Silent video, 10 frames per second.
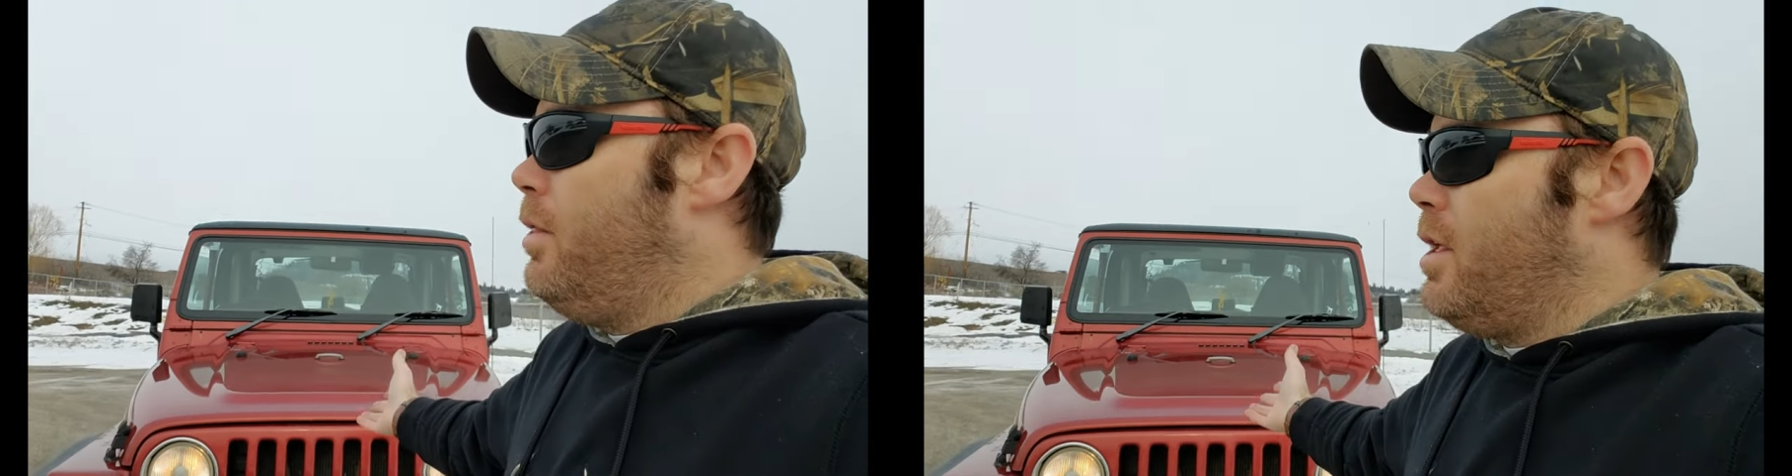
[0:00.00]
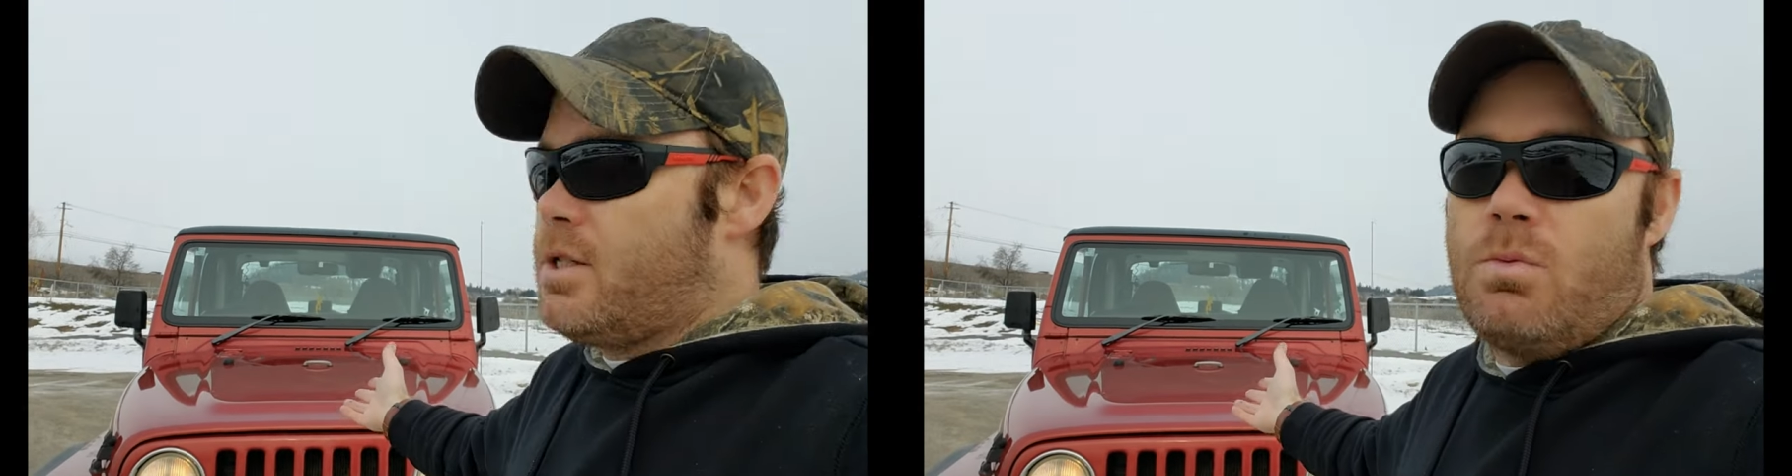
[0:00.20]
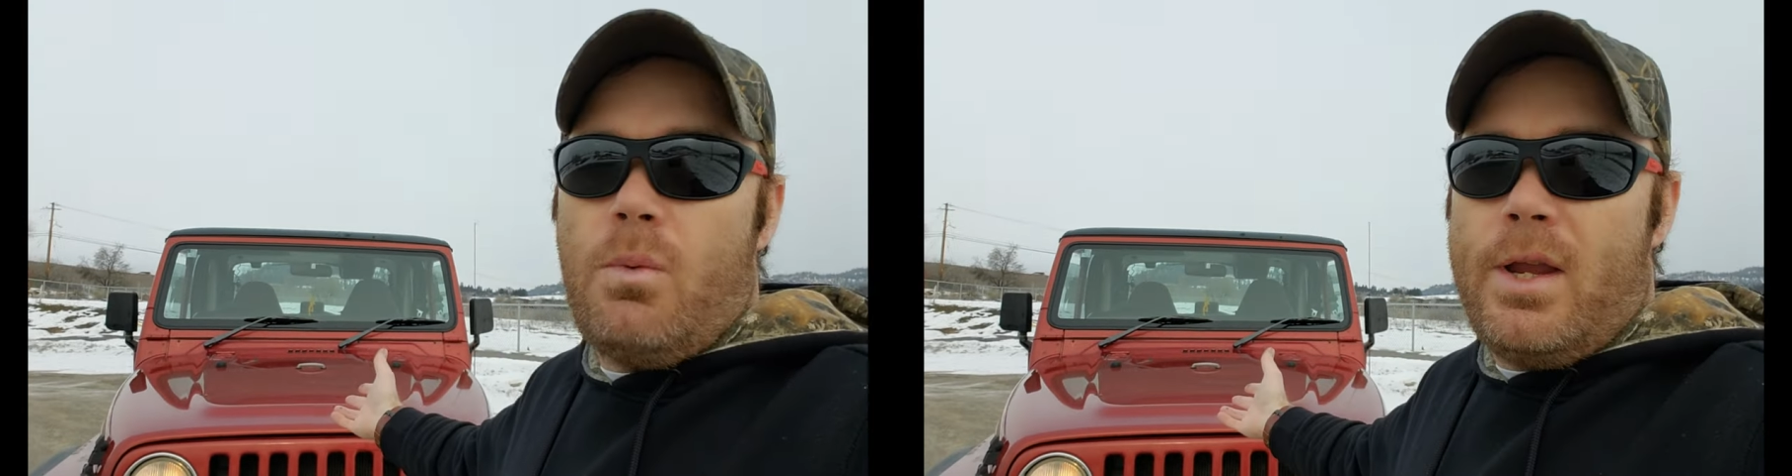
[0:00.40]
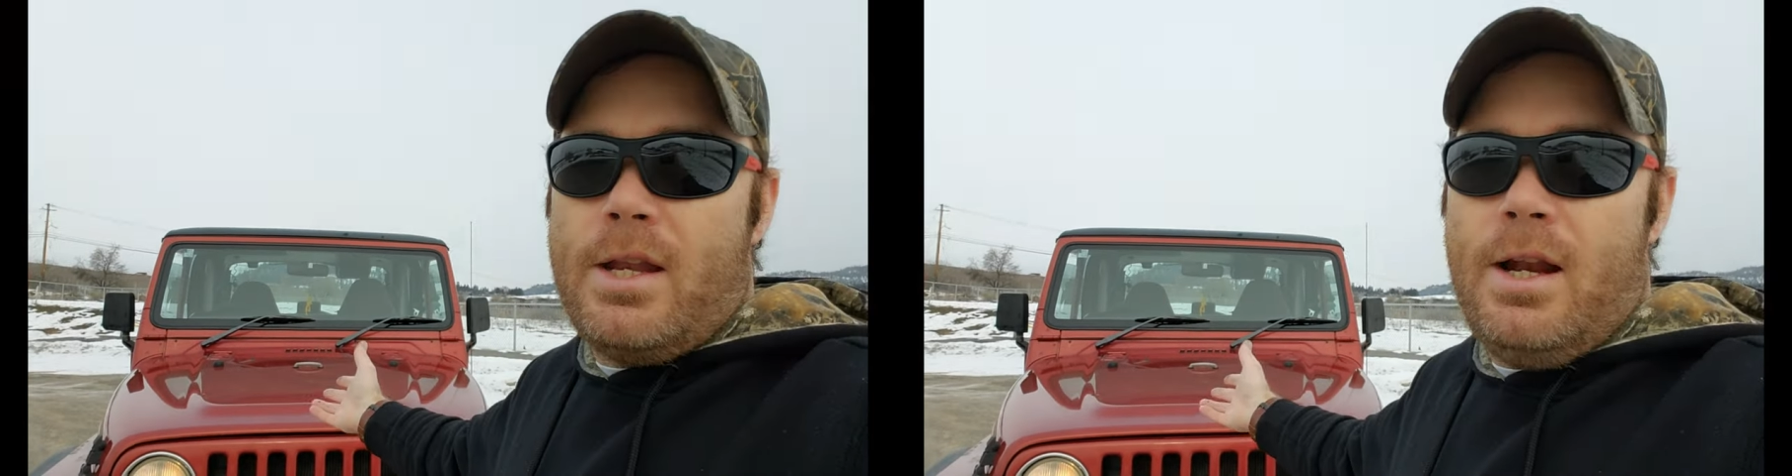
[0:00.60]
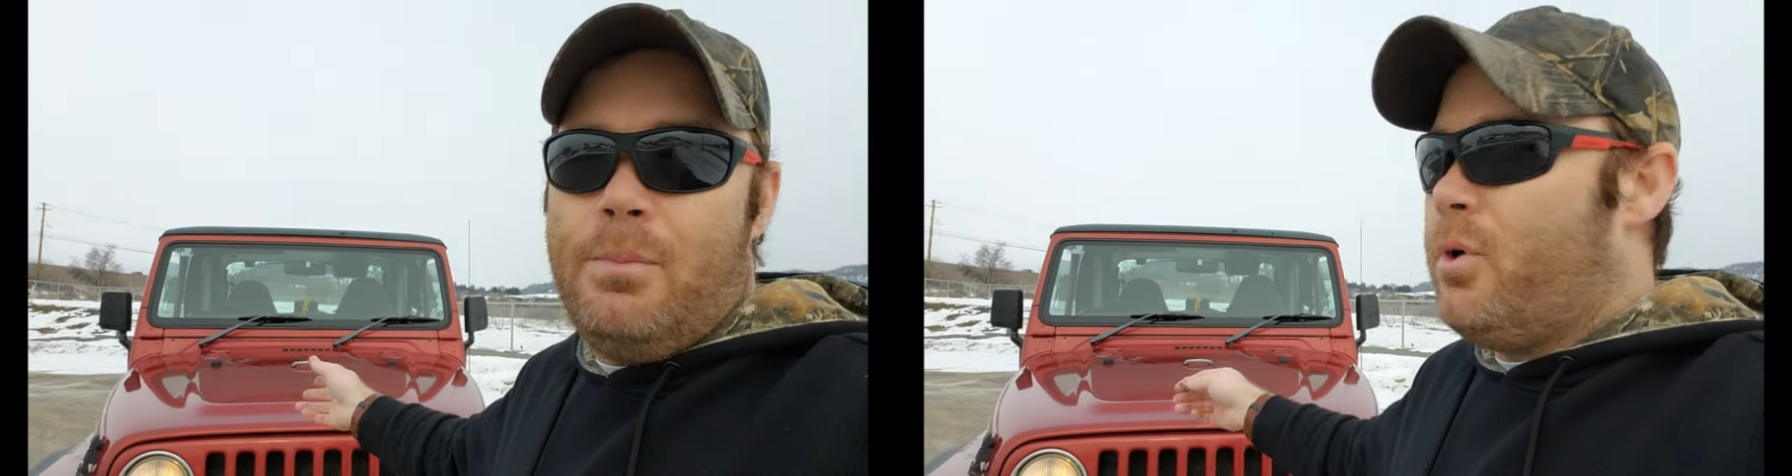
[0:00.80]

This is what we ended up